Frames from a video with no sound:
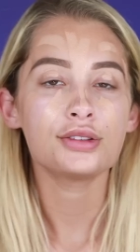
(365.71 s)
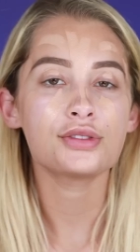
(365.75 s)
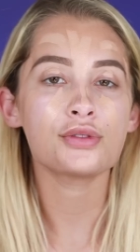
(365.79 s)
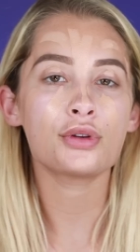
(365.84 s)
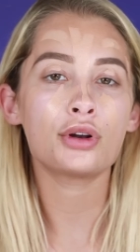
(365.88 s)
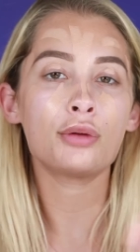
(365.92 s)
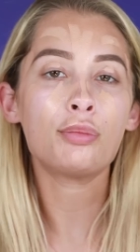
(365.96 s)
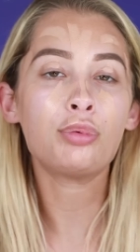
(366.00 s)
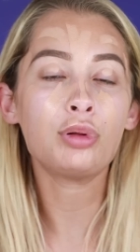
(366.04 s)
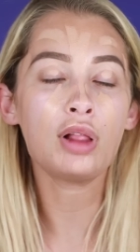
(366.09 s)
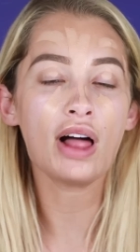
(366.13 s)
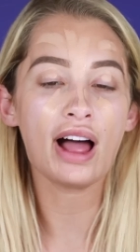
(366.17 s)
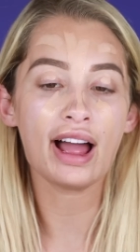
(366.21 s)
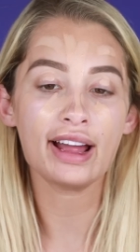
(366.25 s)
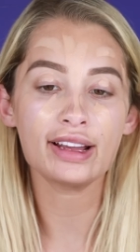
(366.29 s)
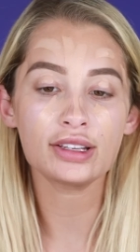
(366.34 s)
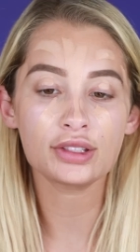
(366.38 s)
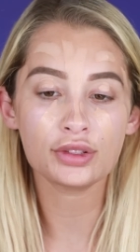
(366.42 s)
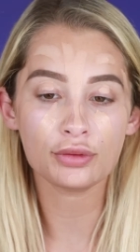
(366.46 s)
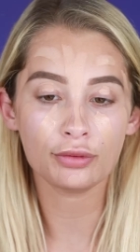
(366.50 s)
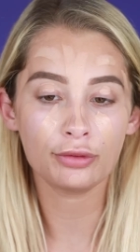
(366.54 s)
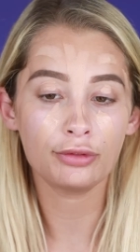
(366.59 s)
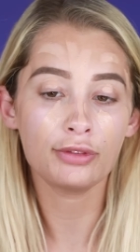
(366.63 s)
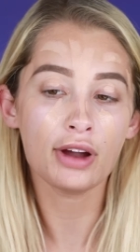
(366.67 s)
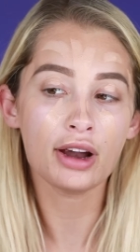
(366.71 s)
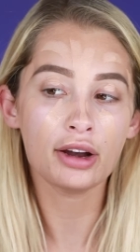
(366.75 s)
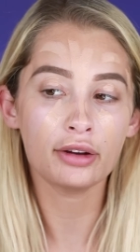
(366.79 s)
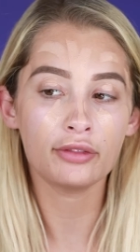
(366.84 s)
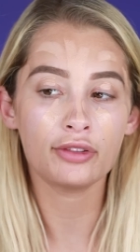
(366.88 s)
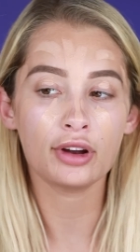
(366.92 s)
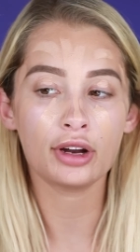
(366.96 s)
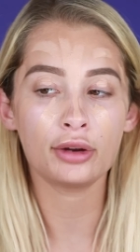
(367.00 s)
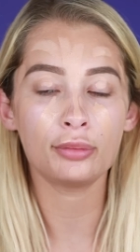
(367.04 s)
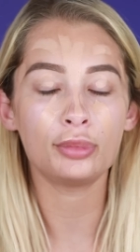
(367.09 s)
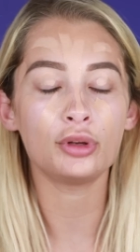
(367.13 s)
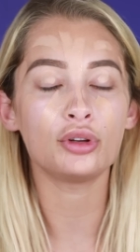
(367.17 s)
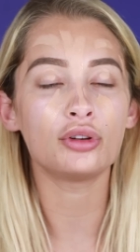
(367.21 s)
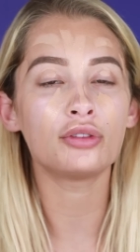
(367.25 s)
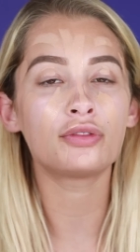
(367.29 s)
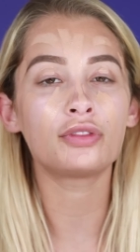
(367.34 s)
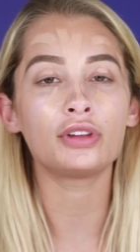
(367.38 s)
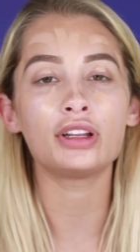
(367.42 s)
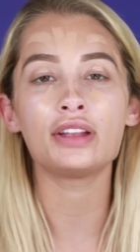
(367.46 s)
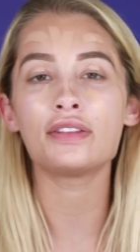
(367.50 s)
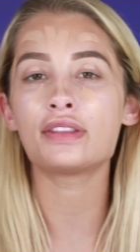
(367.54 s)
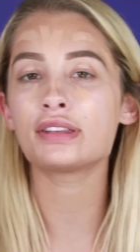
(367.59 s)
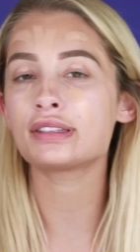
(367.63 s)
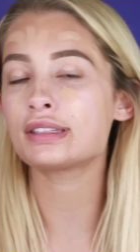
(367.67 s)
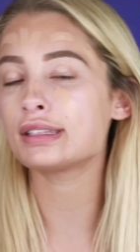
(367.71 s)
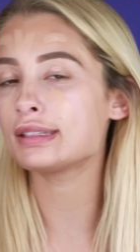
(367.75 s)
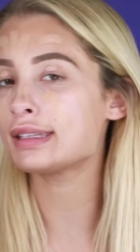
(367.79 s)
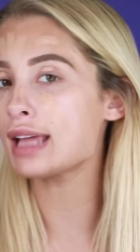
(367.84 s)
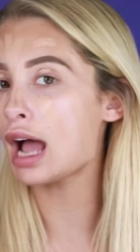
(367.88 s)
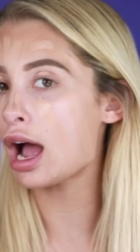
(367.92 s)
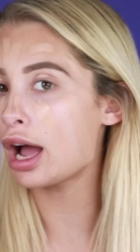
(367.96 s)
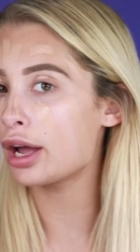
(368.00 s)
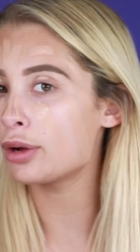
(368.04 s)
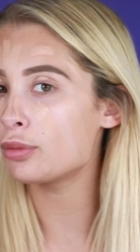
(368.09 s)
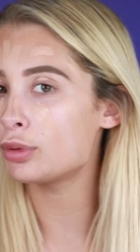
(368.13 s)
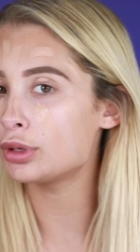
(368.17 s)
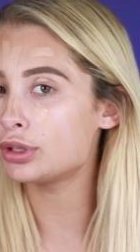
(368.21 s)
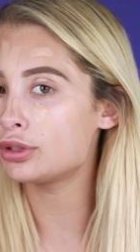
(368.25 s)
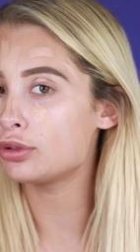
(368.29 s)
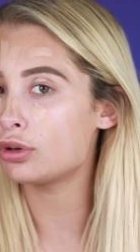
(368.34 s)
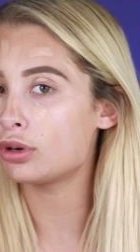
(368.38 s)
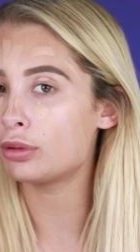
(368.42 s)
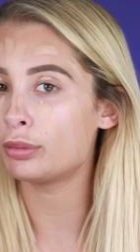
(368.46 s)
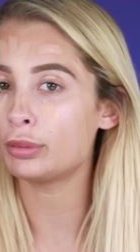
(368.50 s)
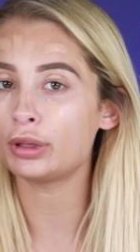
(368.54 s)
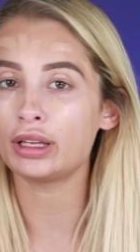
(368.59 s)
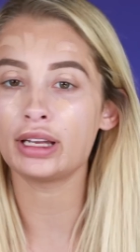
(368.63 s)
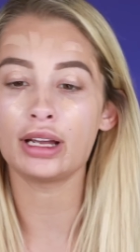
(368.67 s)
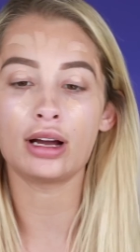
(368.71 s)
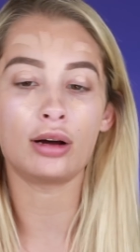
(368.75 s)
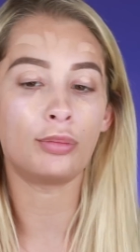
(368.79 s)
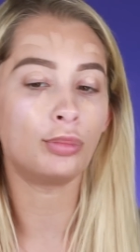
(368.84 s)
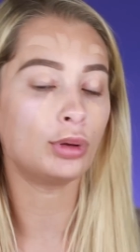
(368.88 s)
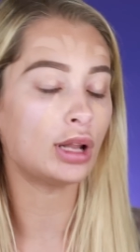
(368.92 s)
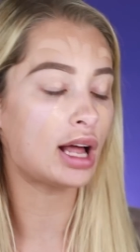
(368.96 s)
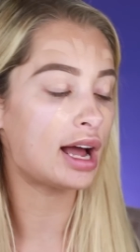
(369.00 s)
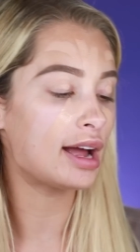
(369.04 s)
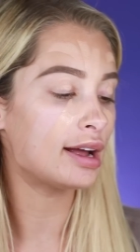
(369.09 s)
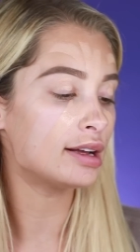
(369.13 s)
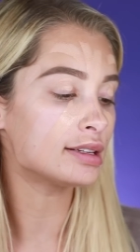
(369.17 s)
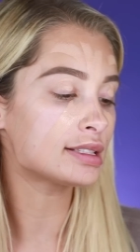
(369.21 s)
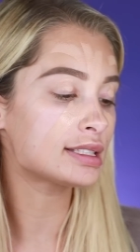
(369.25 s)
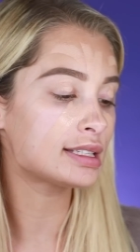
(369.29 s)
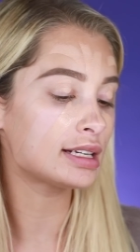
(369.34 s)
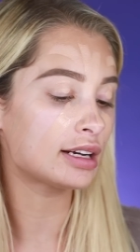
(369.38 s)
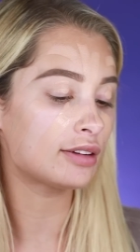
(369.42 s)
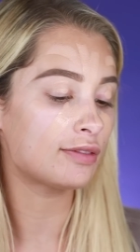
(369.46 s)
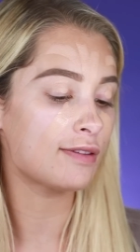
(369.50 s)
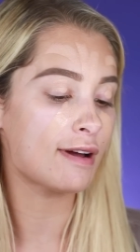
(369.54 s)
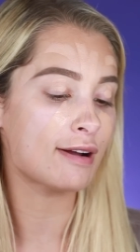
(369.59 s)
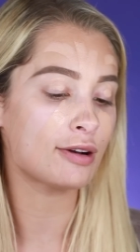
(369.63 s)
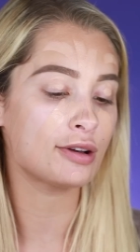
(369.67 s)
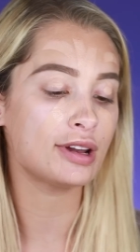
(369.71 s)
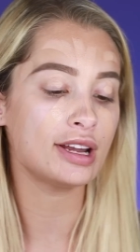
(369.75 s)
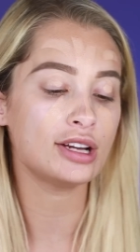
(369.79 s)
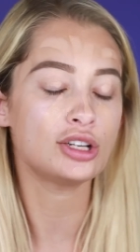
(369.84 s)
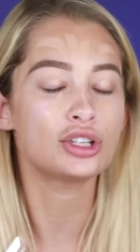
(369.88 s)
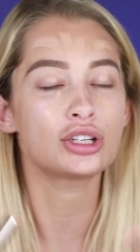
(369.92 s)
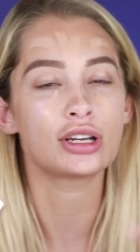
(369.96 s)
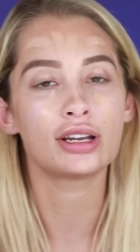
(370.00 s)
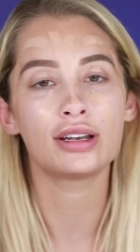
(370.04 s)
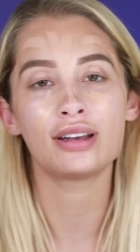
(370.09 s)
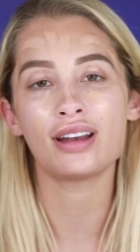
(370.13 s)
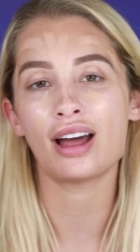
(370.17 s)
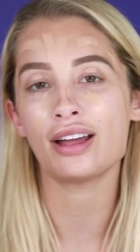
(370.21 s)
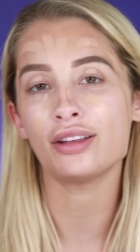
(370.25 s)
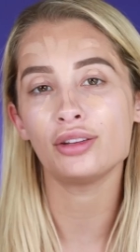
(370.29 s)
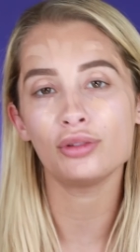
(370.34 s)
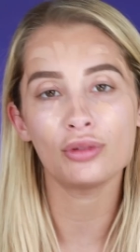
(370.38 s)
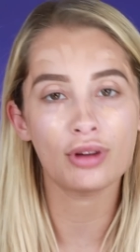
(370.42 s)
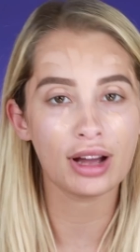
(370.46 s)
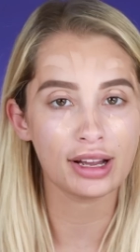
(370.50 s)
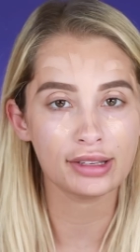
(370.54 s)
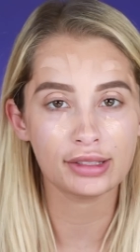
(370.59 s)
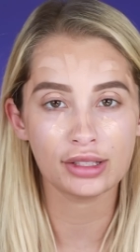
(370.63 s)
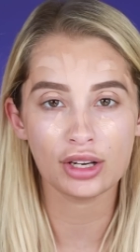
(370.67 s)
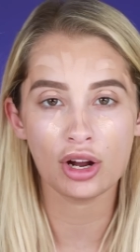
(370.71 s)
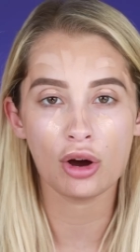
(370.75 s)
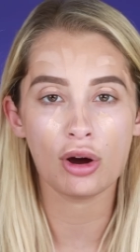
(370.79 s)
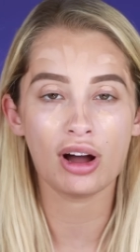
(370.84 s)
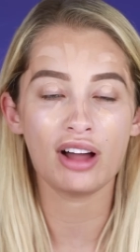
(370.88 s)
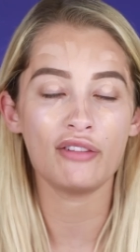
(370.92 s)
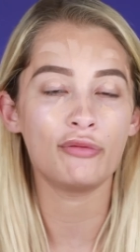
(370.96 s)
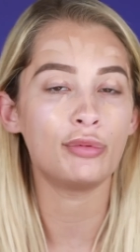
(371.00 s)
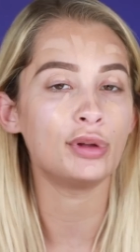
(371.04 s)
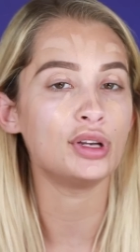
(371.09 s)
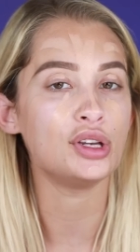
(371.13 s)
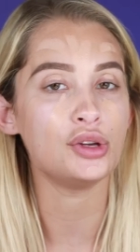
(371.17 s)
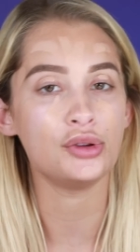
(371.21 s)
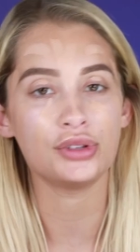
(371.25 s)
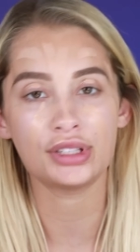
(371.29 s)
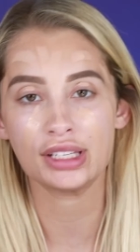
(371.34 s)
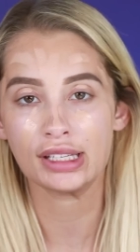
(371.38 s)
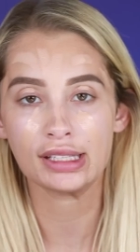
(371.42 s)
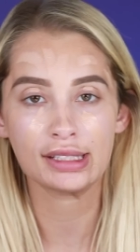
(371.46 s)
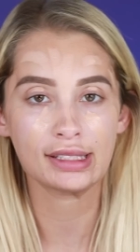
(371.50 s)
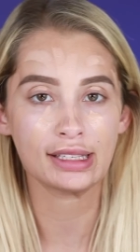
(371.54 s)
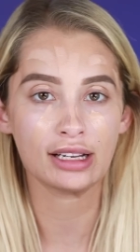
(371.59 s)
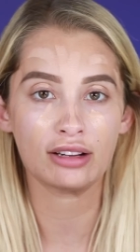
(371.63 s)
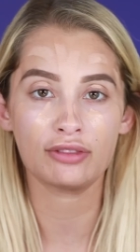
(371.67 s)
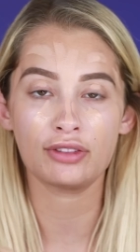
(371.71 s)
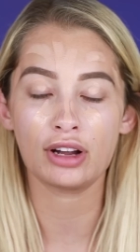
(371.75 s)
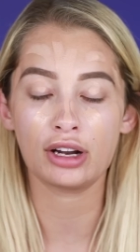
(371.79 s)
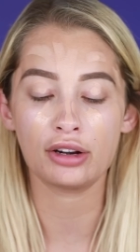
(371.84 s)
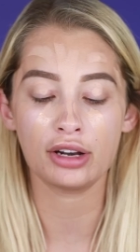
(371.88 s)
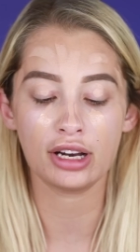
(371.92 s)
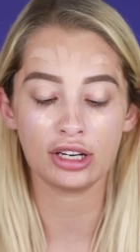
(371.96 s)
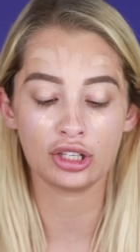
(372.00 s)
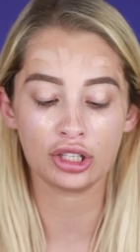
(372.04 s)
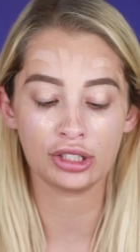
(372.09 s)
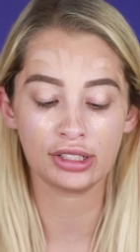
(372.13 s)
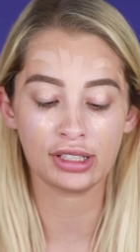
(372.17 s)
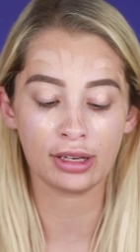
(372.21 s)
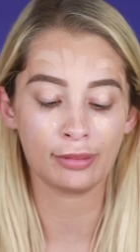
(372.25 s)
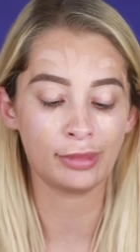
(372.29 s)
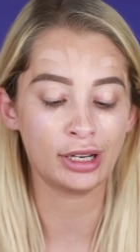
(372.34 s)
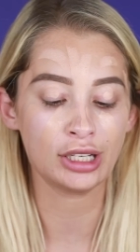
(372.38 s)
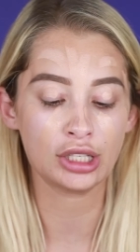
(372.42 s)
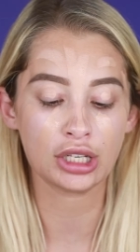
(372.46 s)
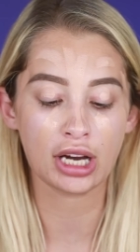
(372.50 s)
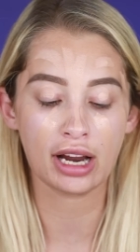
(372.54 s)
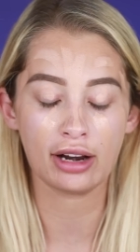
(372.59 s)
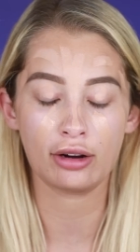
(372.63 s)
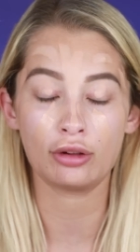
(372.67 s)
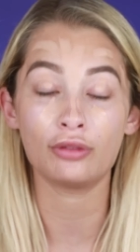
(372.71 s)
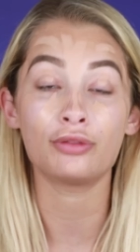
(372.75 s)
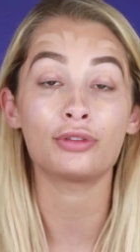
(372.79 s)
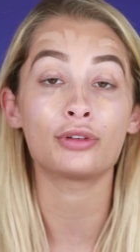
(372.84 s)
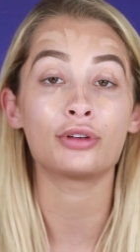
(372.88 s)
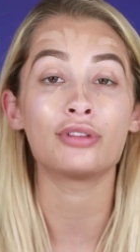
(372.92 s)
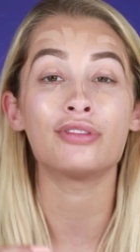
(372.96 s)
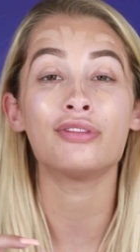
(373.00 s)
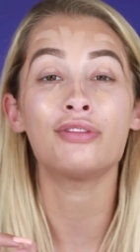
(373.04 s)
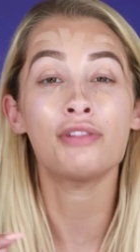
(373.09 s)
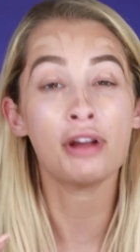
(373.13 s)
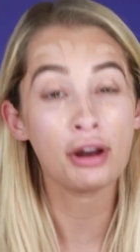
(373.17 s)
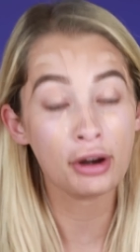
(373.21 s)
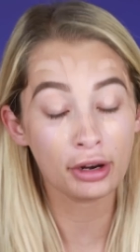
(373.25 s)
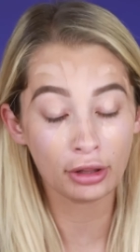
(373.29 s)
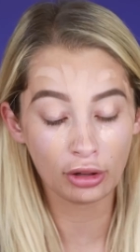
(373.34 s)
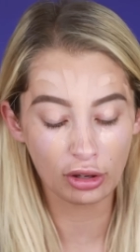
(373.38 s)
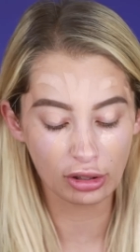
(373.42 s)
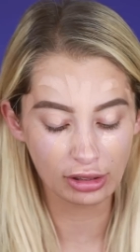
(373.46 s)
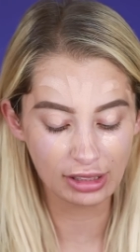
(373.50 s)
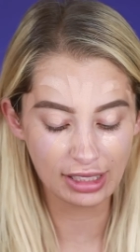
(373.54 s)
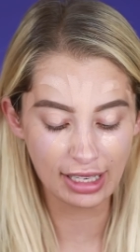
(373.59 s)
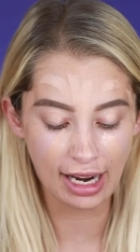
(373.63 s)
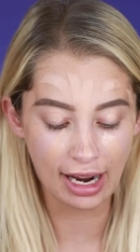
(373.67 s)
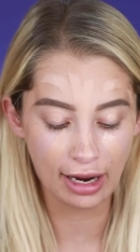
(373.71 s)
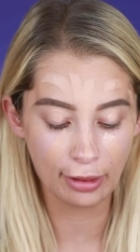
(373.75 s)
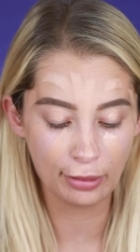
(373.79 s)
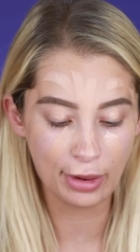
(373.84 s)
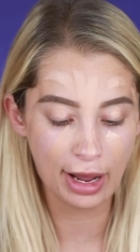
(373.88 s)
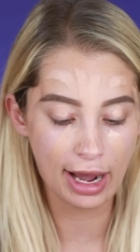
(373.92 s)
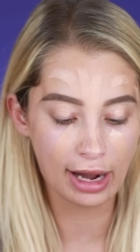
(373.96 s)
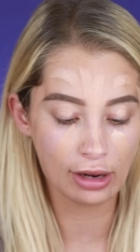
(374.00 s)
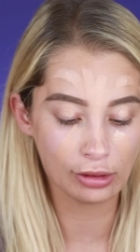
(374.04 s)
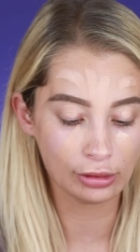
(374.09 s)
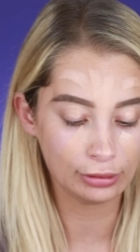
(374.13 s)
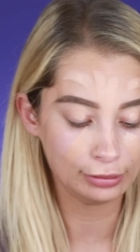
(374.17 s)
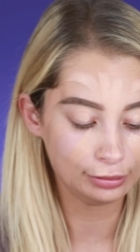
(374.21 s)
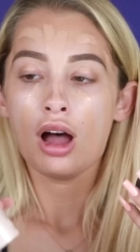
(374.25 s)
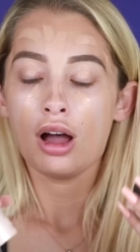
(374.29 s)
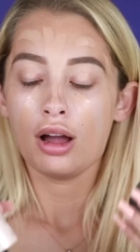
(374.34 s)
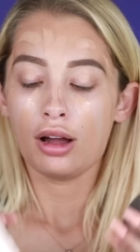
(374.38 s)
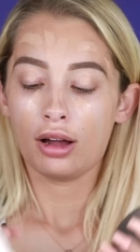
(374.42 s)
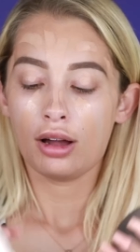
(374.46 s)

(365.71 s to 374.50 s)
So it applies very, very beautifully. This is how I would normally apply a stick foundation. You guys know I've been using stick foundations on my channel for a very long time now.